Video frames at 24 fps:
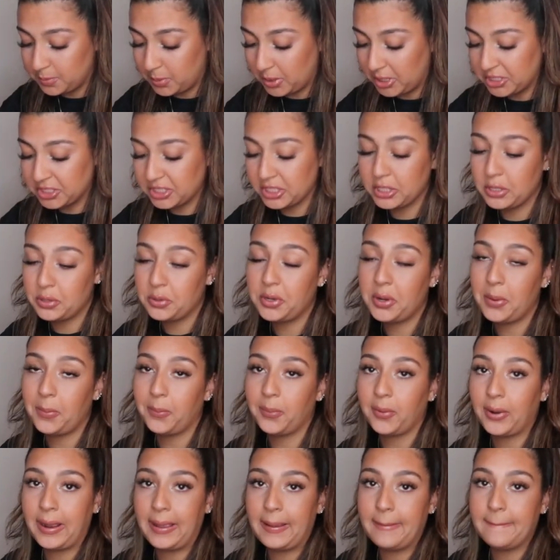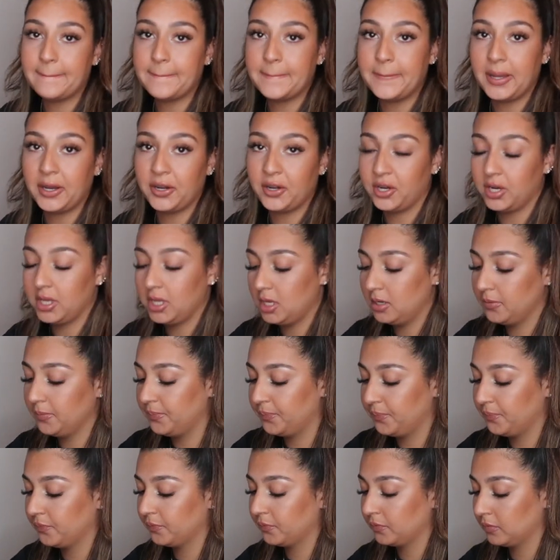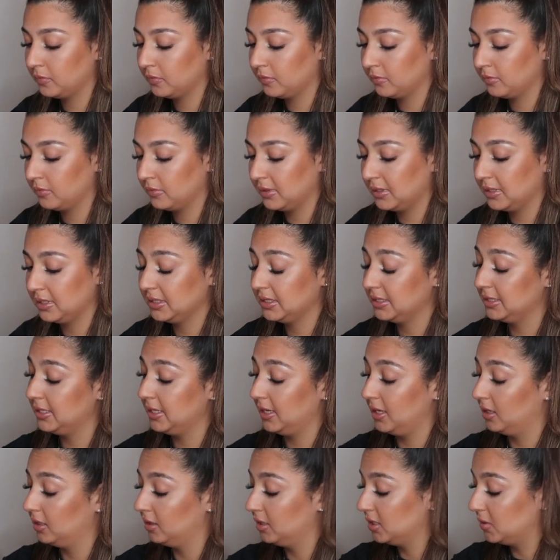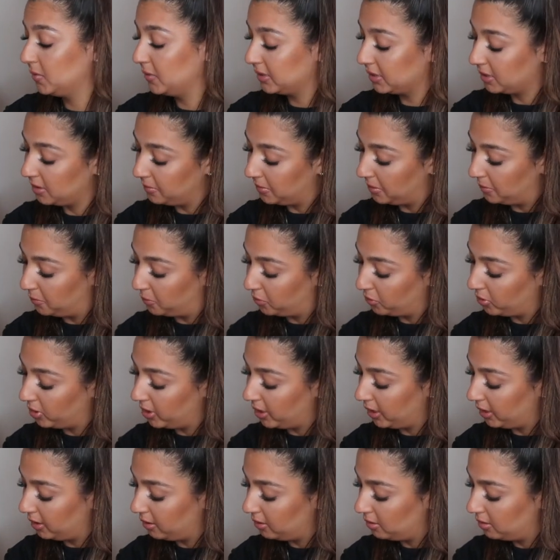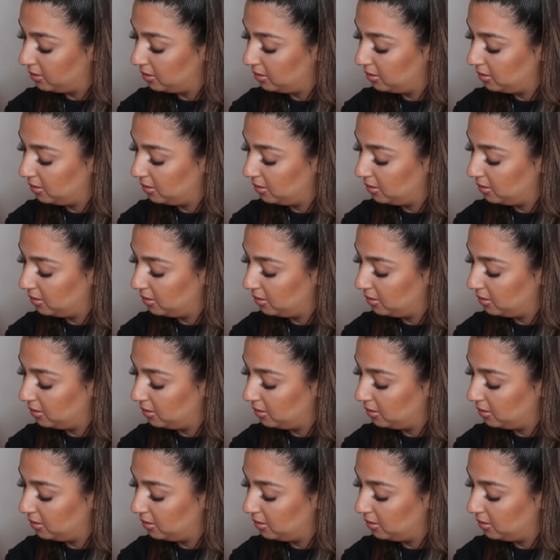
Barcelona Bright Berry. Dang, this one's gonna be bright.